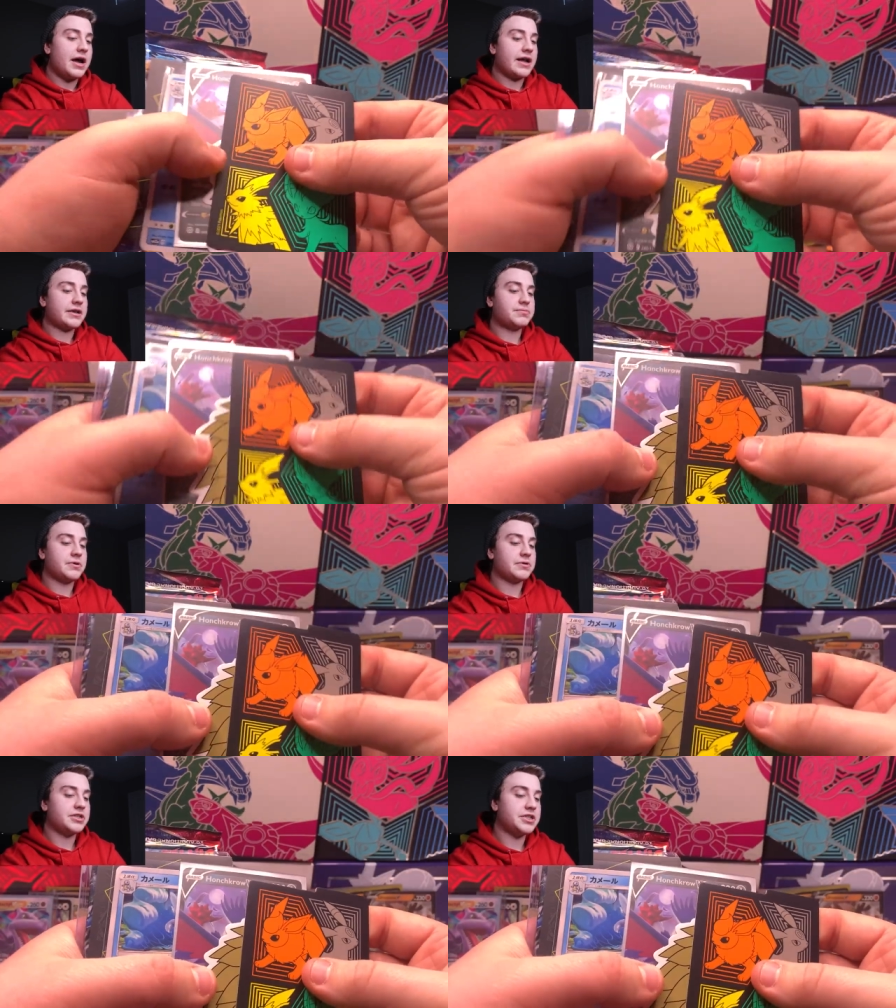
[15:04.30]
I guess
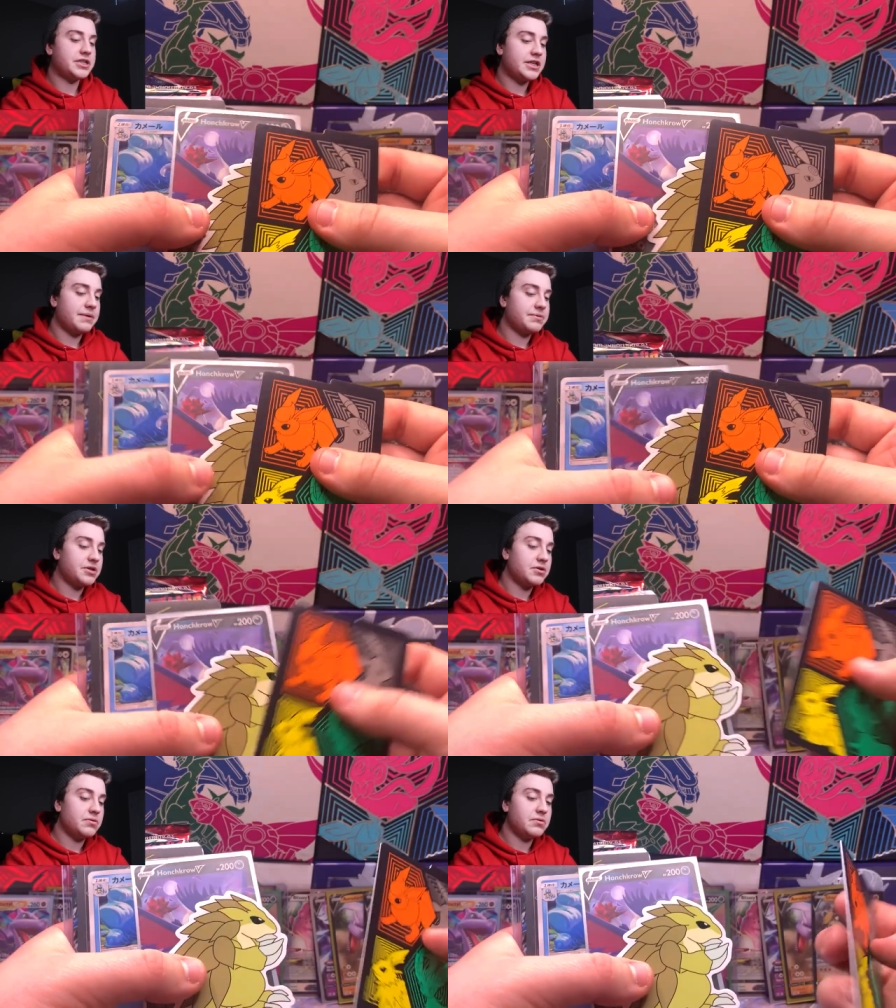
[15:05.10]
we'll just skip
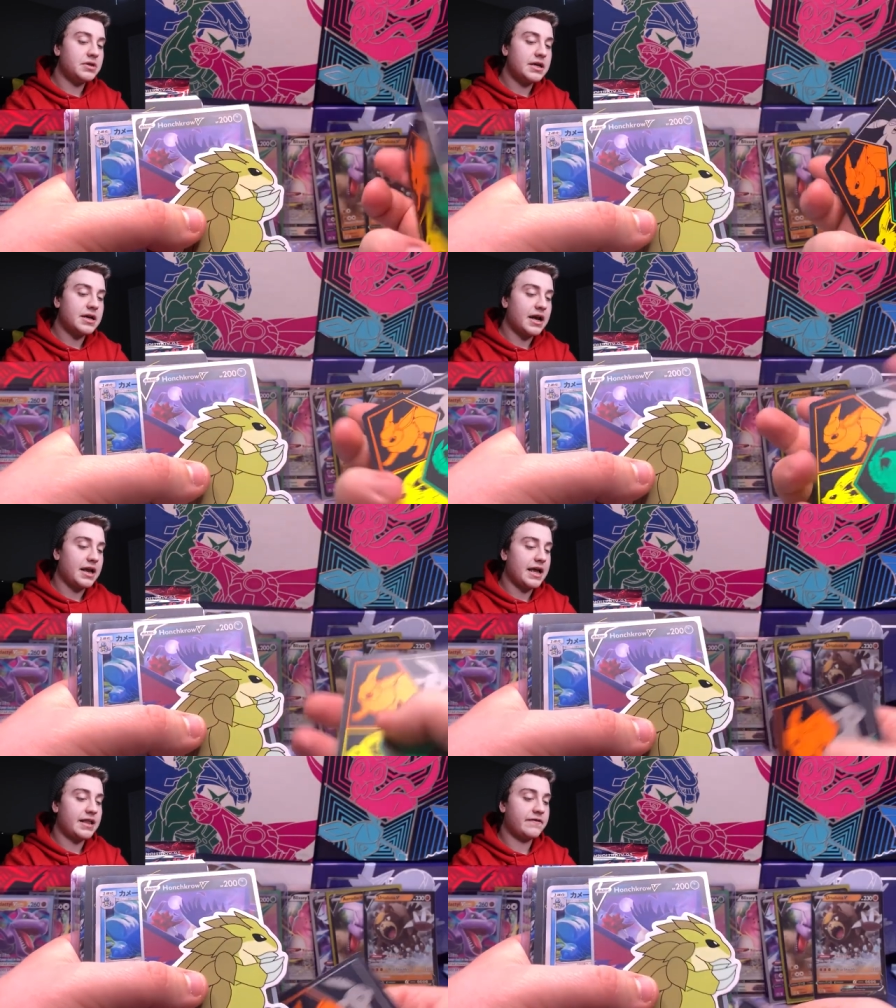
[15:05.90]
to the
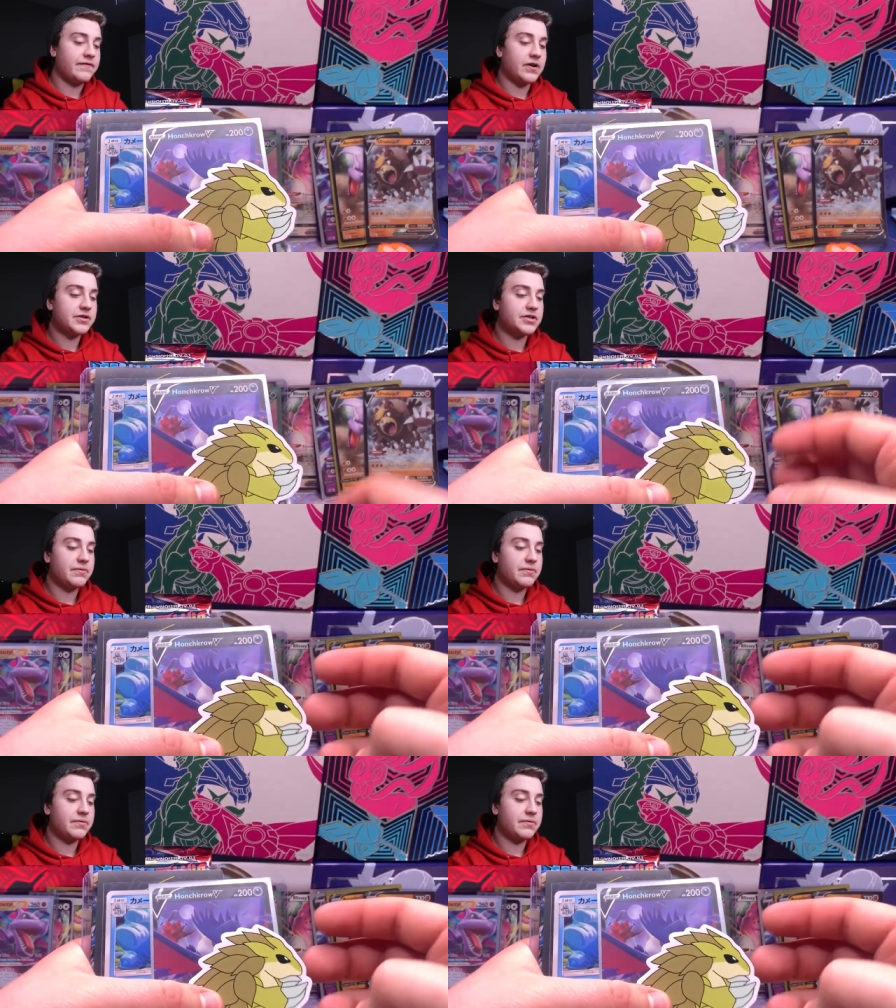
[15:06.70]
kind of hits first.